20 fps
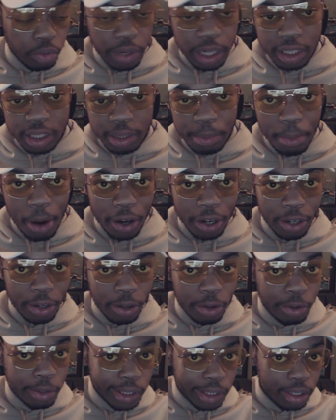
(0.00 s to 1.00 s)
Read some
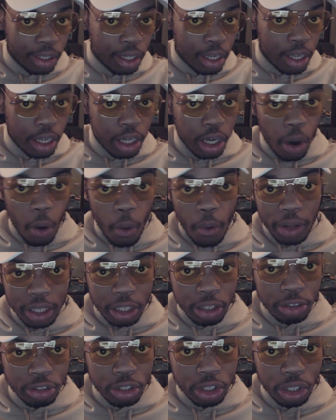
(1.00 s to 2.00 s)
articles, go
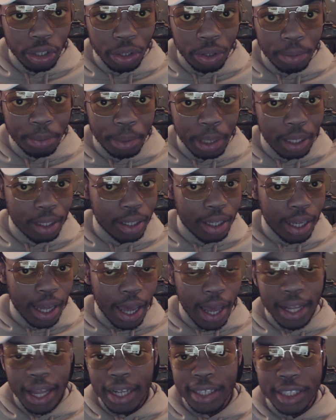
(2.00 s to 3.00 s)
on YouTube,
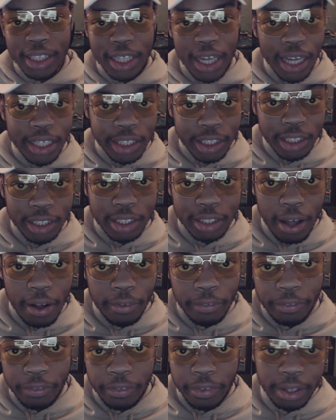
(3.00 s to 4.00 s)
and educate
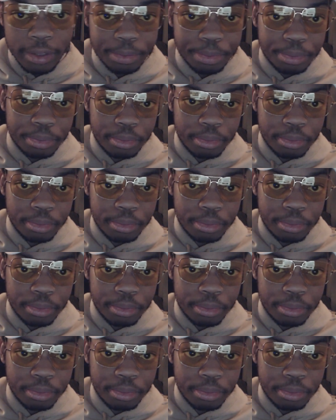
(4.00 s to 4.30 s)
yourself.